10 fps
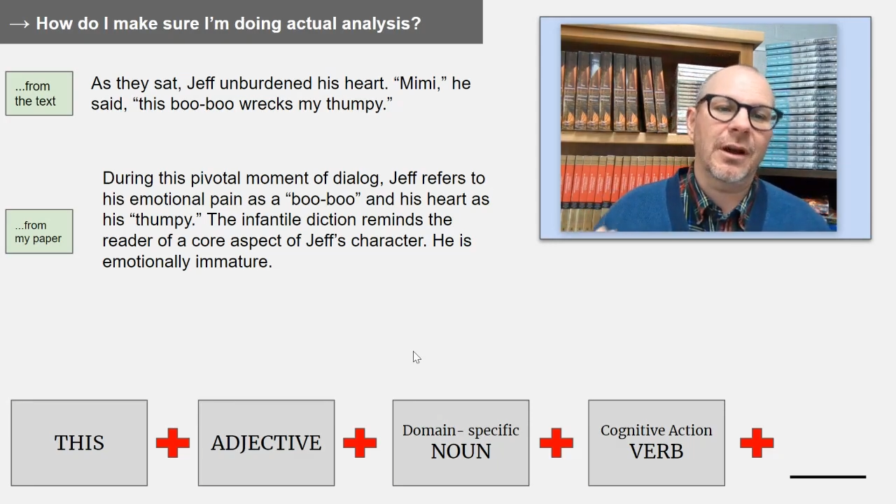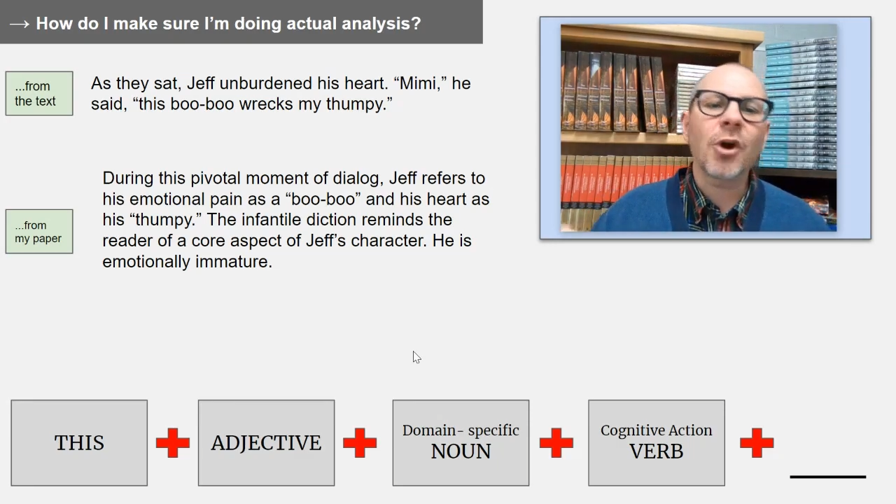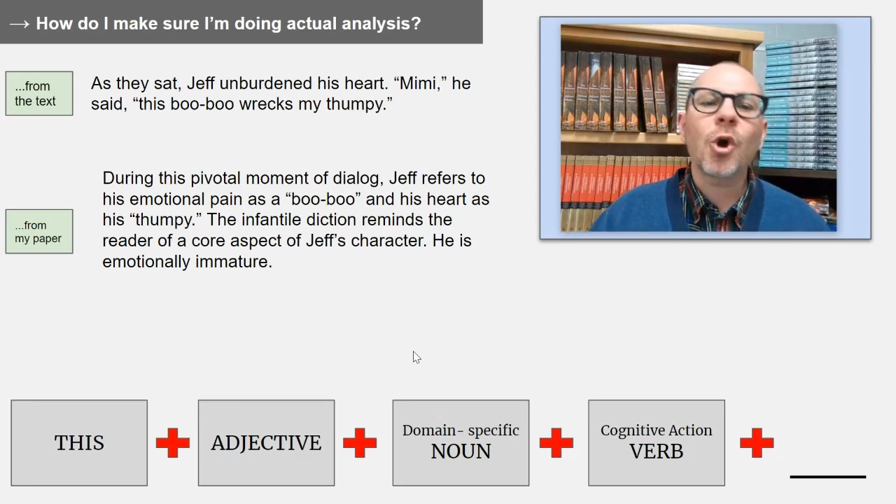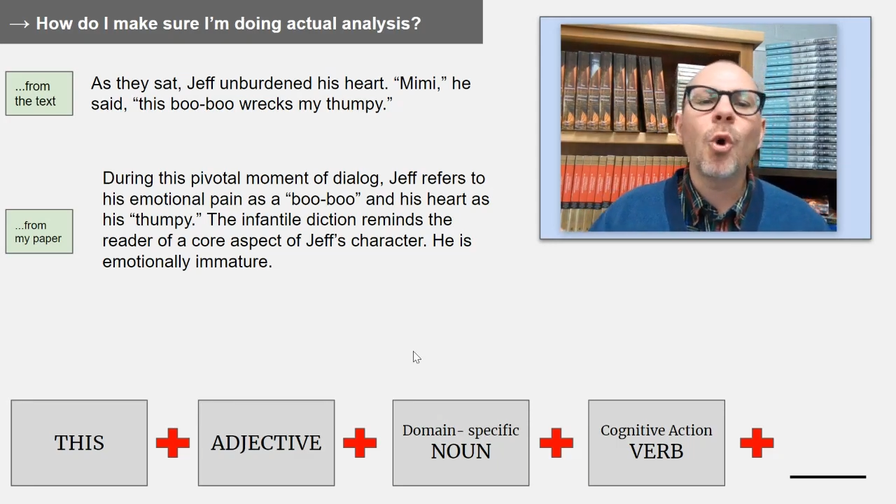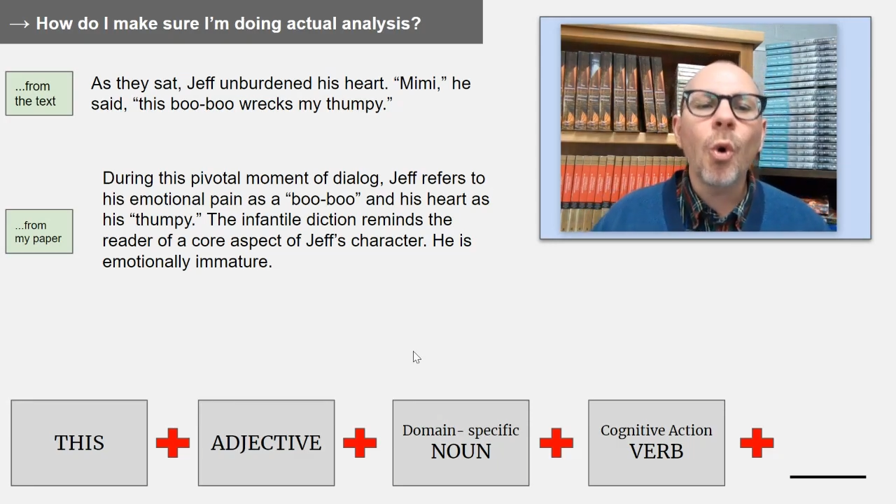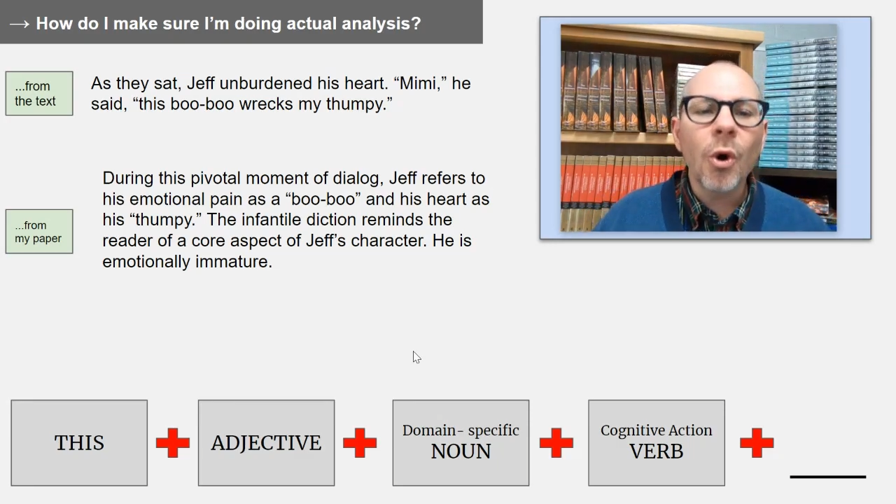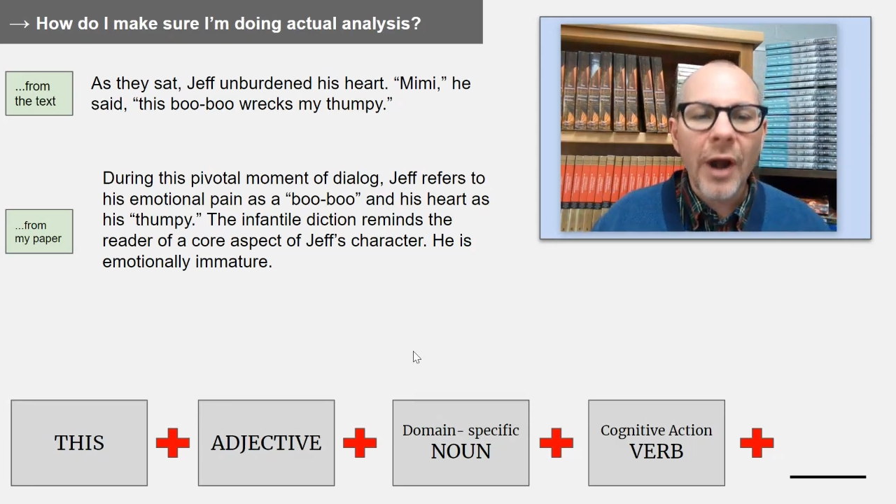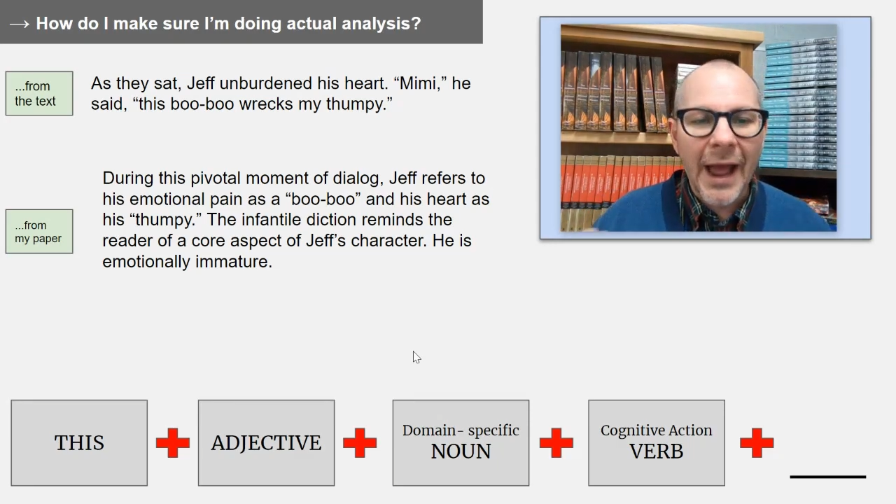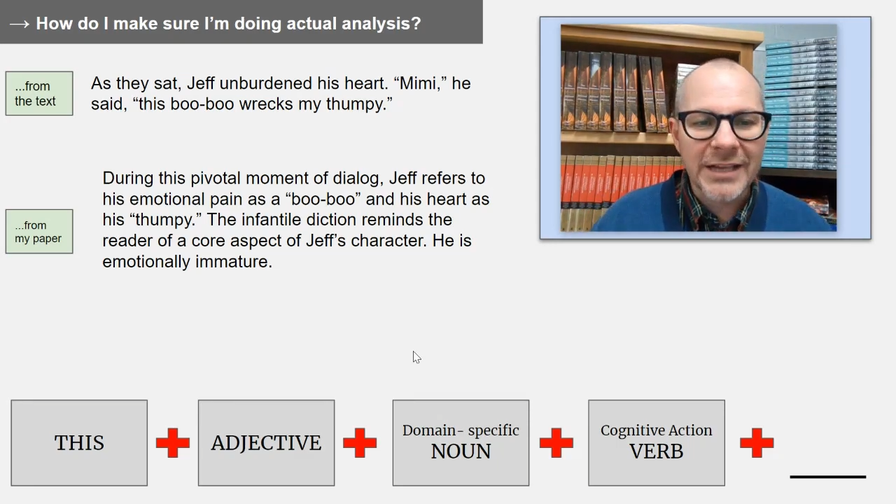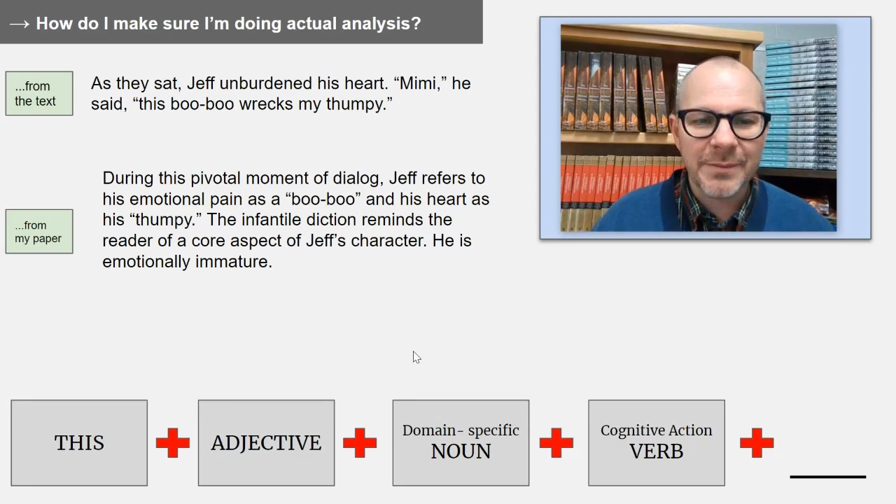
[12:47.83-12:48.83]
of a
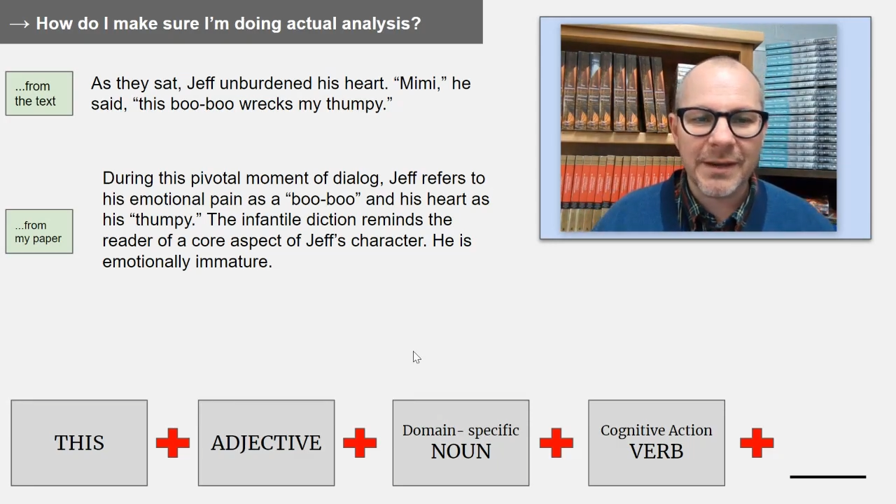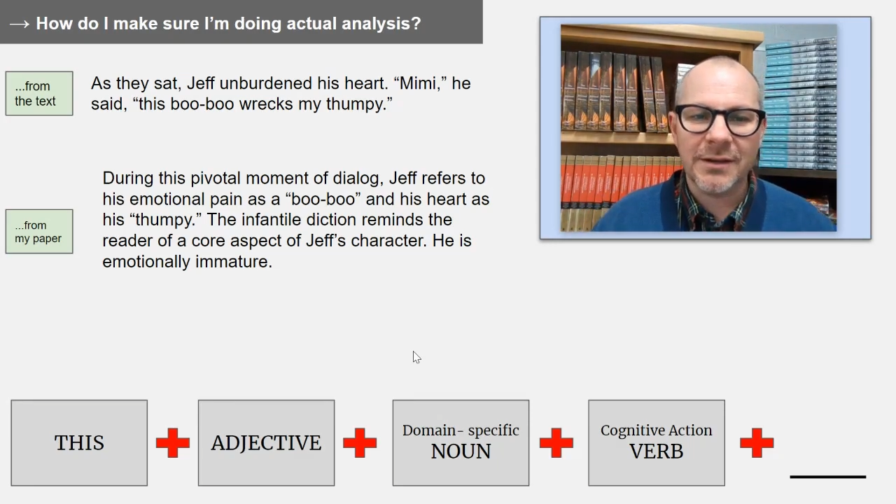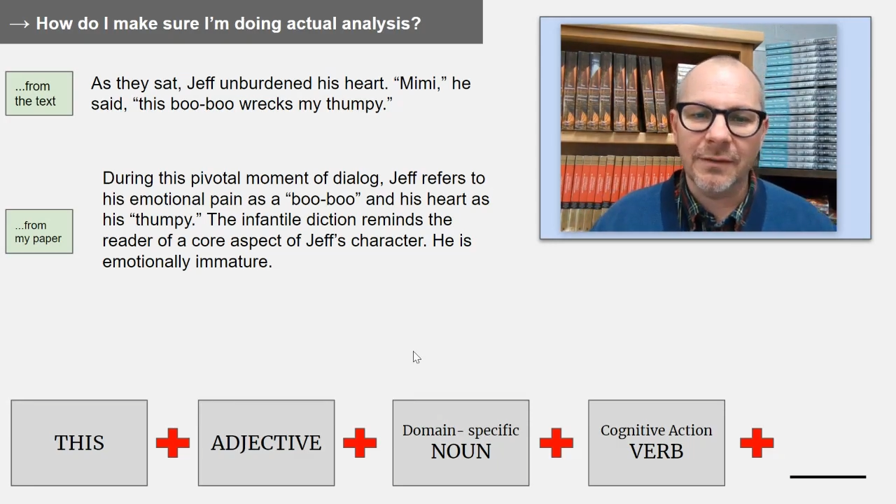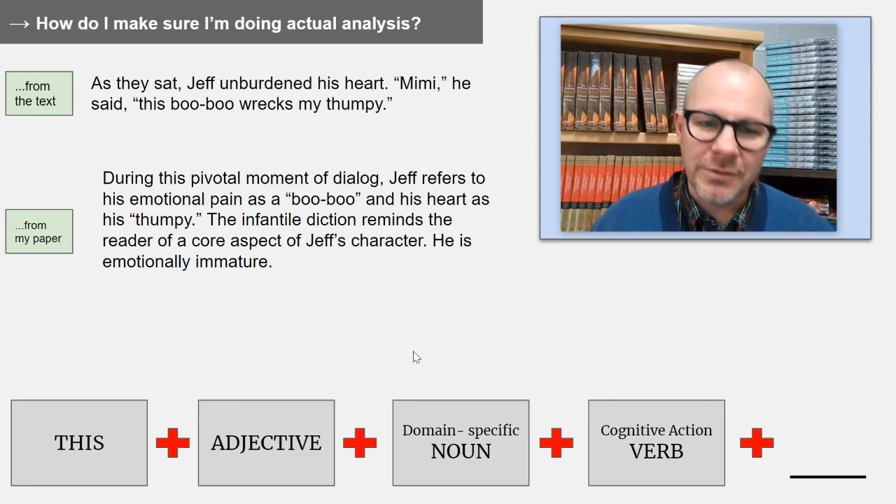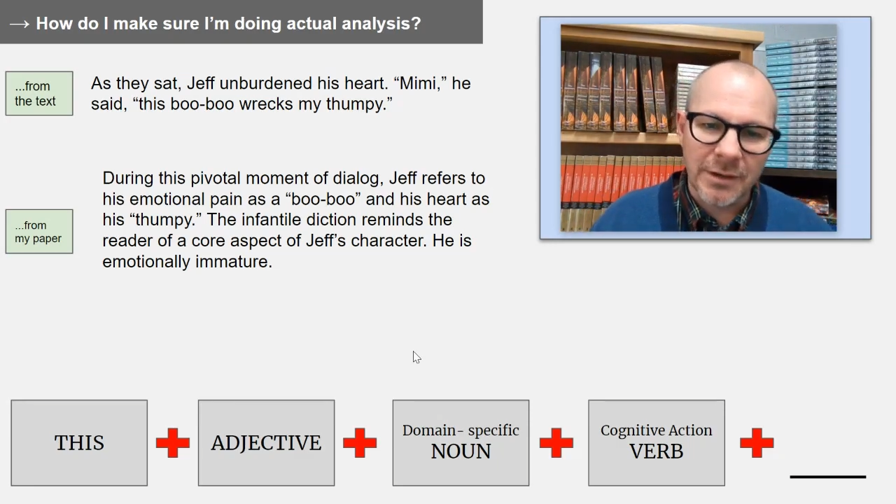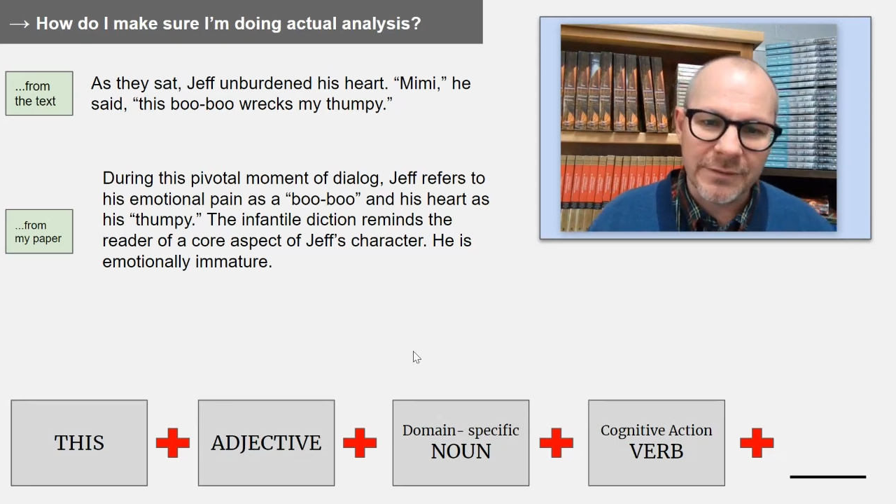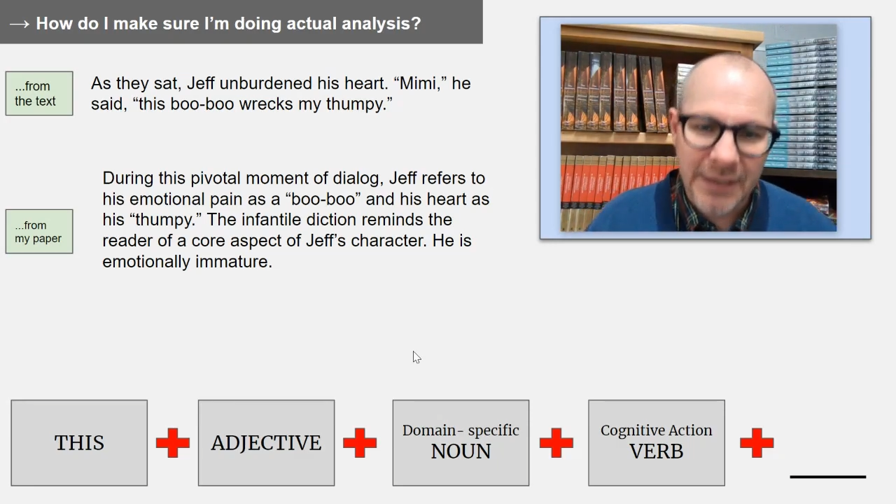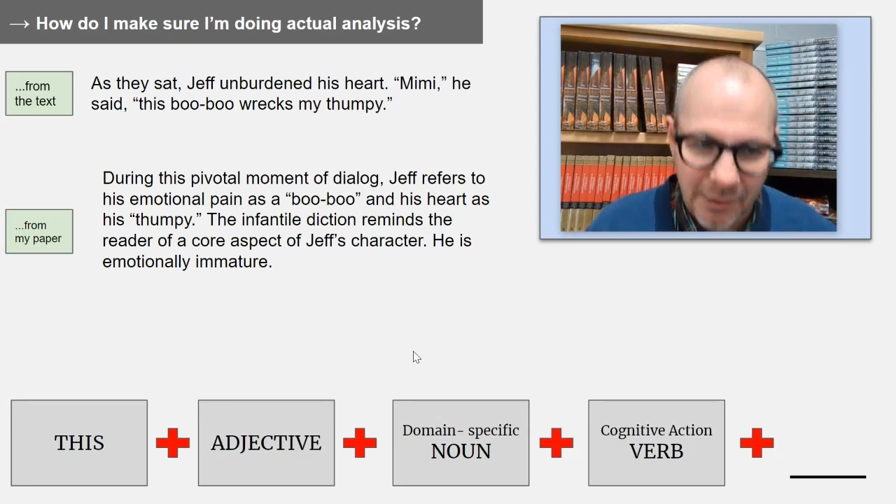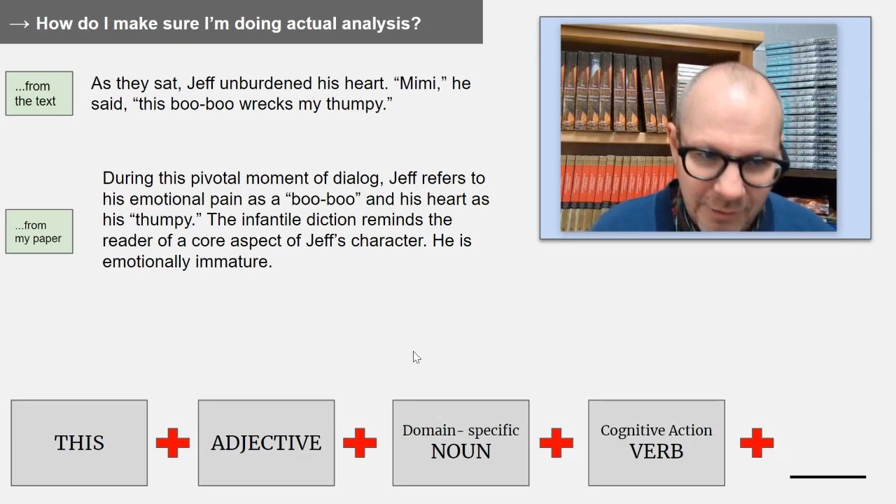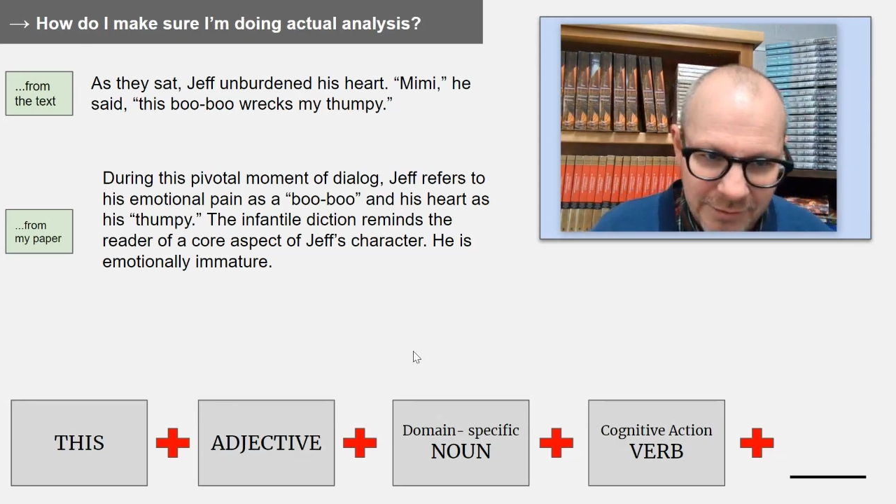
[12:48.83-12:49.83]
core aspect of Jeff's
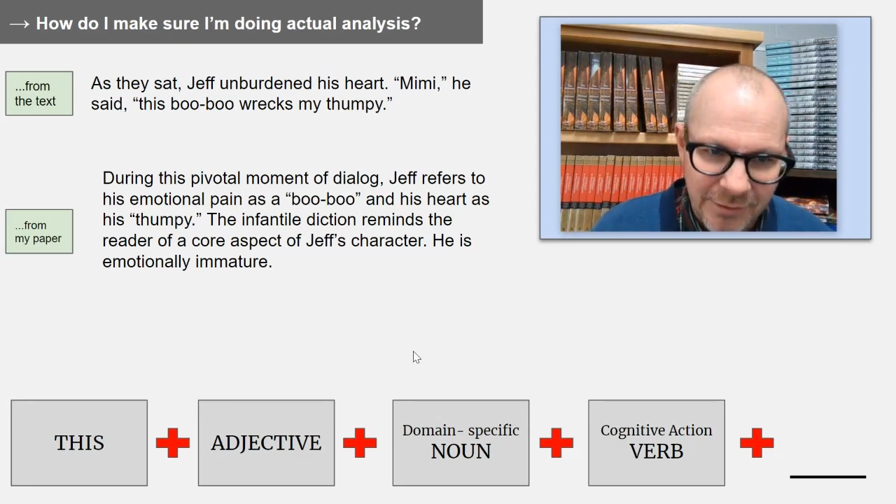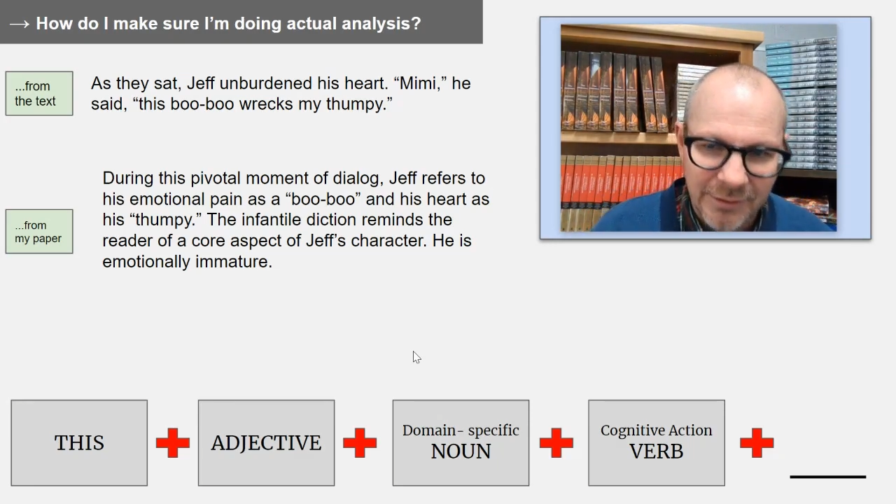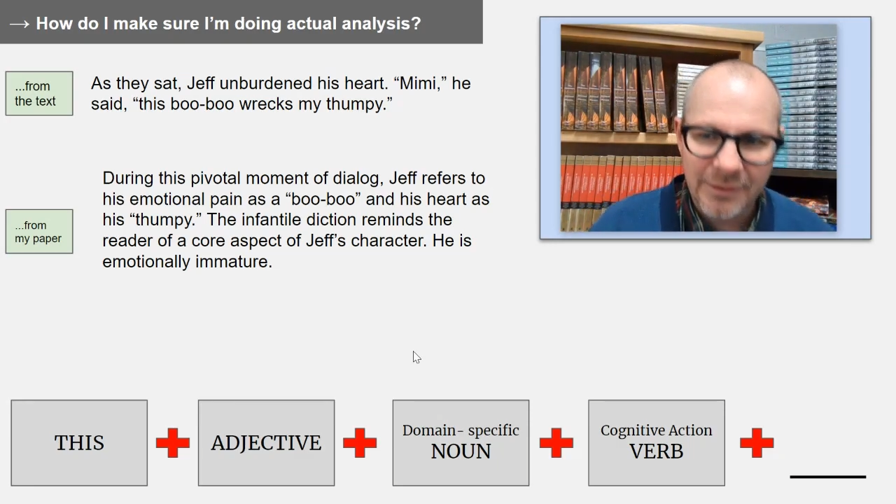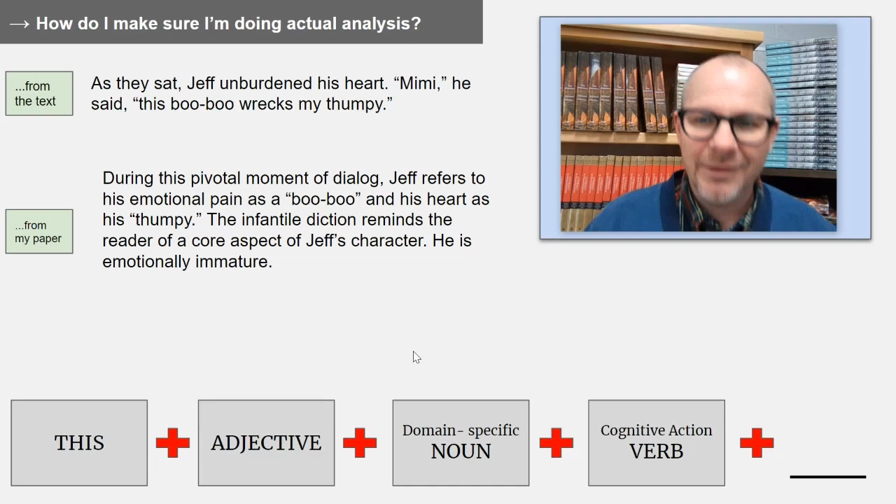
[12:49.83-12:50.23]
character.